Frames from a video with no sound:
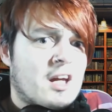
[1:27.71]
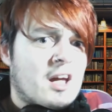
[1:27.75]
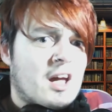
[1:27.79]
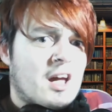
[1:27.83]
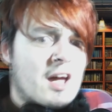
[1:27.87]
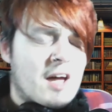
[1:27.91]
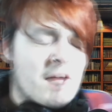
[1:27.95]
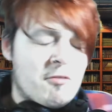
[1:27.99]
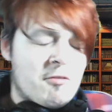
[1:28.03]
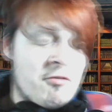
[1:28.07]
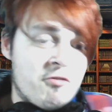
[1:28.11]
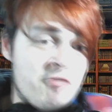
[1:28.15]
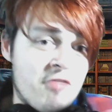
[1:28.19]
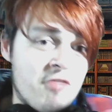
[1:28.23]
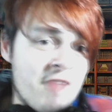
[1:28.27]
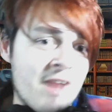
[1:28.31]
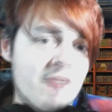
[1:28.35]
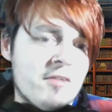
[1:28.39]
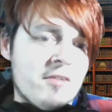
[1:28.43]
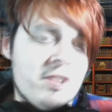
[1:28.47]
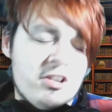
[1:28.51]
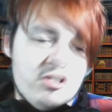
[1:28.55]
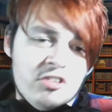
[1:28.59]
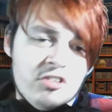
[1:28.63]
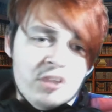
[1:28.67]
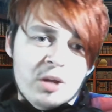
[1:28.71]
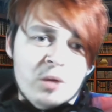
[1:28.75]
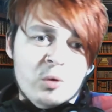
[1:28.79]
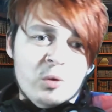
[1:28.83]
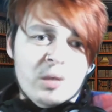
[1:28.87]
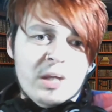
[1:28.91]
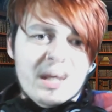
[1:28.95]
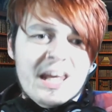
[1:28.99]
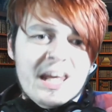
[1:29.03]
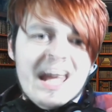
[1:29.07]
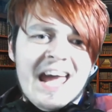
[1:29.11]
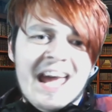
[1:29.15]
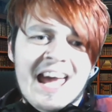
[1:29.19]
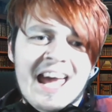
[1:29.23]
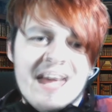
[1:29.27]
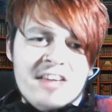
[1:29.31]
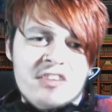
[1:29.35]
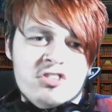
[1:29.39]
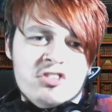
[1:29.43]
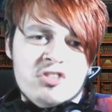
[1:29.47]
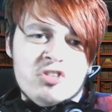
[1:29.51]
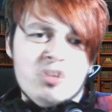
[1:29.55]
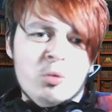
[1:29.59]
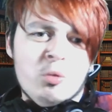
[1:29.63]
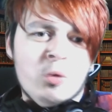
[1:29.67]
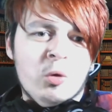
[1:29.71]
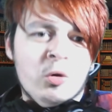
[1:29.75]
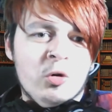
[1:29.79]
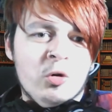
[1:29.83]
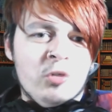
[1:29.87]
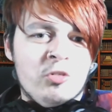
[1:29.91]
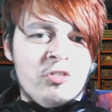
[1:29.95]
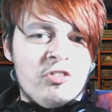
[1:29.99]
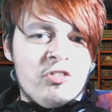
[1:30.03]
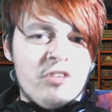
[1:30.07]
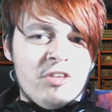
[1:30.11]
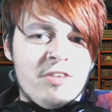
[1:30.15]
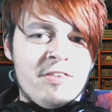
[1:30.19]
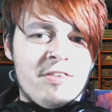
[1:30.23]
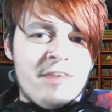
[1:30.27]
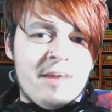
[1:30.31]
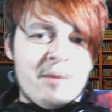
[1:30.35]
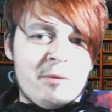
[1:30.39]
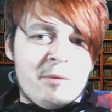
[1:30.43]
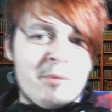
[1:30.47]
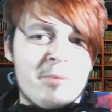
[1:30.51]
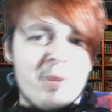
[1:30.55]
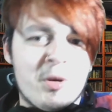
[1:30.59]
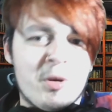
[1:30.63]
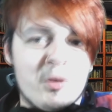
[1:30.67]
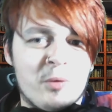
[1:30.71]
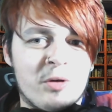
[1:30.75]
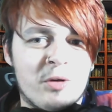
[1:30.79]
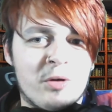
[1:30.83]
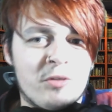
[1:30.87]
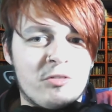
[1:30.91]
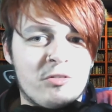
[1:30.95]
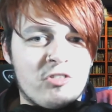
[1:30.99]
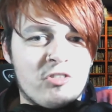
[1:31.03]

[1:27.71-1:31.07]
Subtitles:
very slowly, edge towards their opponent,